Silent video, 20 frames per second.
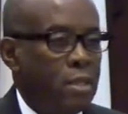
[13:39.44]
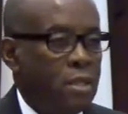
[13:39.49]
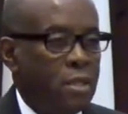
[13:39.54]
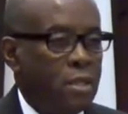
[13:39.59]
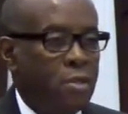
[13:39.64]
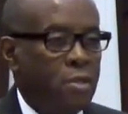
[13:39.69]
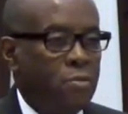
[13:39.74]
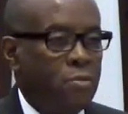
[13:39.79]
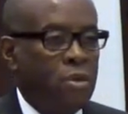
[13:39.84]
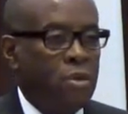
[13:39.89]

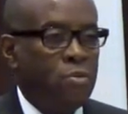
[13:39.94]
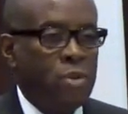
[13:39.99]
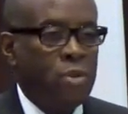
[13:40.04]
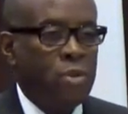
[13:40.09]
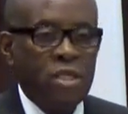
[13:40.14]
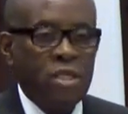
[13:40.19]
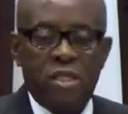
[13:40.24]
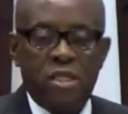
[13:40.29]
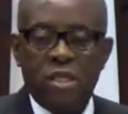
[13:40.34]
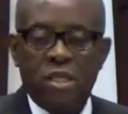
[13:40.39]
We will
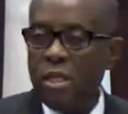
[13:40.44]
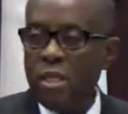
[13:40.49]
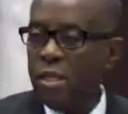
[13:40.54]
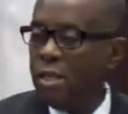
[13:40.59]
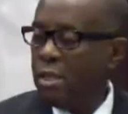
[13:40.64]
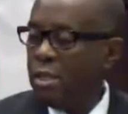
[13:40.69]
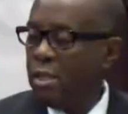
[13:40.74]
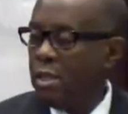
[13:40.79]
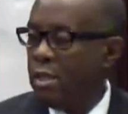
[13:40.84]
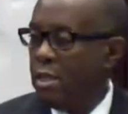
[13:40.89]
see
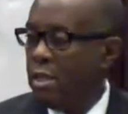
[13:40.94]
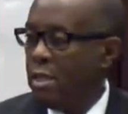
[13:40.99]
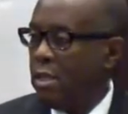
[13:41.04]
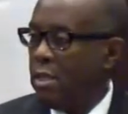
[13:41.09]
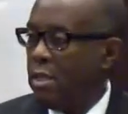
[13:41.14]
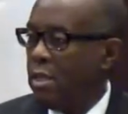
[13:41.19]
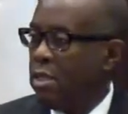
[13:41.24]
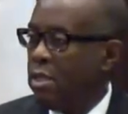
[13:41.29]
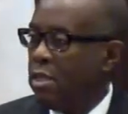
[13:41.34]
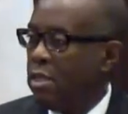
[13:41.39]

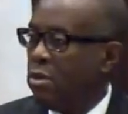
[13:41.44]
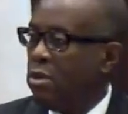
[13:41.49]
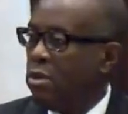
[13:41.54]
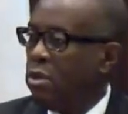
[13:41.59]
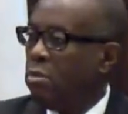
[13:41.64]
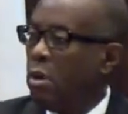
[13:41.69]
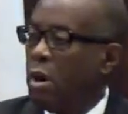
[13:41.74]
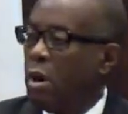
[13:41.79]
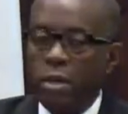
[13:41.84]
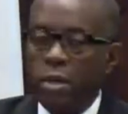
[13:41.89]
the good
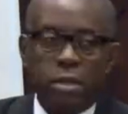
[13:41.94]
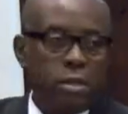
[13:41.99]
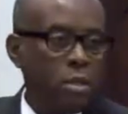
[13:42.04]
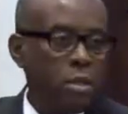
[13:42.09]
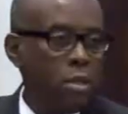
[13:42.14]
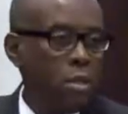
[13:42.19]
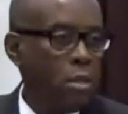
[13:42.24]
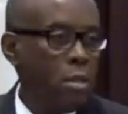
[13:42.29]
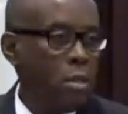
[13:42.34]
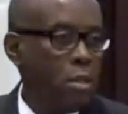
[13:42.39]
works
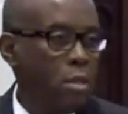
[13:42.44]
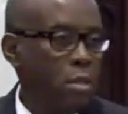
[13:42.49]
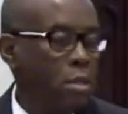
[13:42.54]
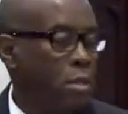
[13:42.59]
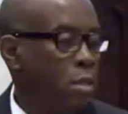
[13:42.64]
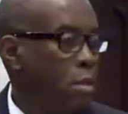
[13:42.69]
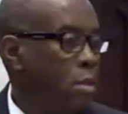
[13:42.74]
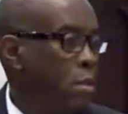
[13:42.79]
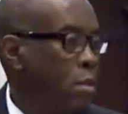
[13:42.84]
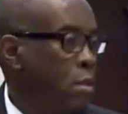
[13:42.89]

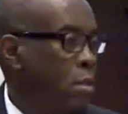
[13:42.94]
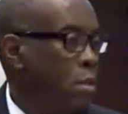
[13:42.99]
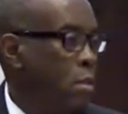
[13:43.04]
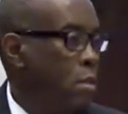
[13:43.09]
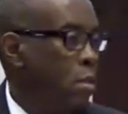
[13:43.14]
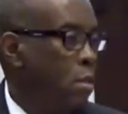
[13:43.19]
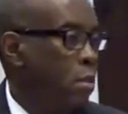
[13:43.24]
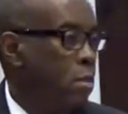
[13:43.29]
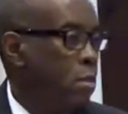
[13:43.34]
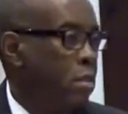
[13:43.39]

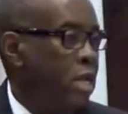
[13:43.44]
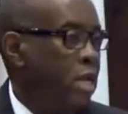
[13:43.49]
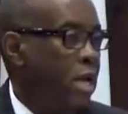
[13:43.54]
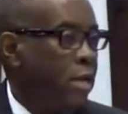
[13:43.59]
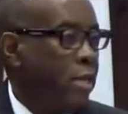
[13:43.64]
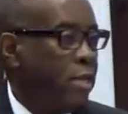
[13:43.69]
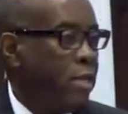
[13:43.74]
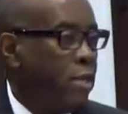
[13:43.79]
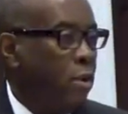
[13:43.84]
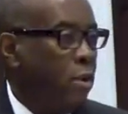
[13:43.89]
that
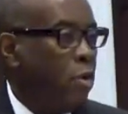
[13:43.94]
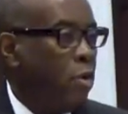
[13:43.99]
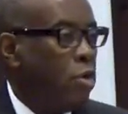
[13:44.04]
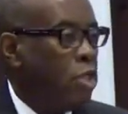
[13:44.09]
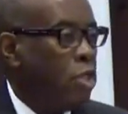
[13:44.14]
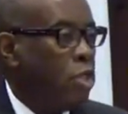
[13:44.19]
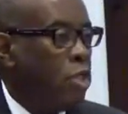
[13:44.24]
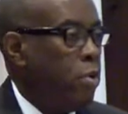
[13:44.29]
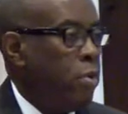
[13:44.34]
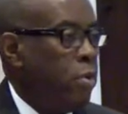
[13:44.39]
the Holy
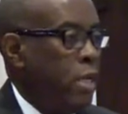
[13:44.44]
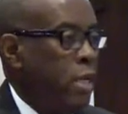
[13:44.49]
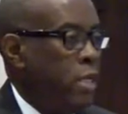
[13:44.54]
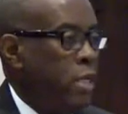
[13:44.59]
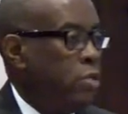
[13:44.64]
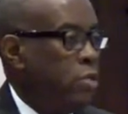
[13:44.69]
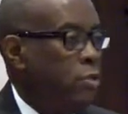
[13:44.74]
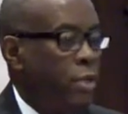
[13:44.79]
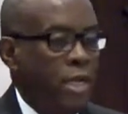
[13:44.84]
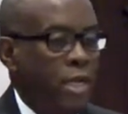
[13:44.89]
Spirit is
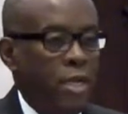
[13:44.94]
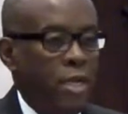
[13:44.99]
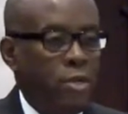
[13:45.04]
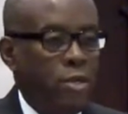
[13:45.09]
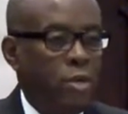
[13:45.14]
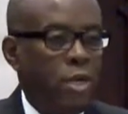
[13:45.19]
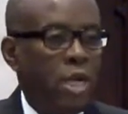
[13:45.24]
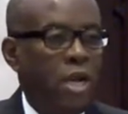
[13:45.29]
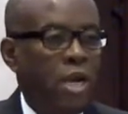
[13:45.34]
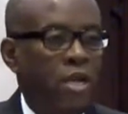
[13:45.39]
doing in your
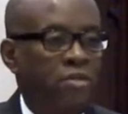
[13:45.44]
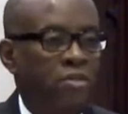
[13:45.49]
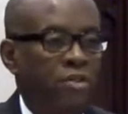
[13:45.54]
life.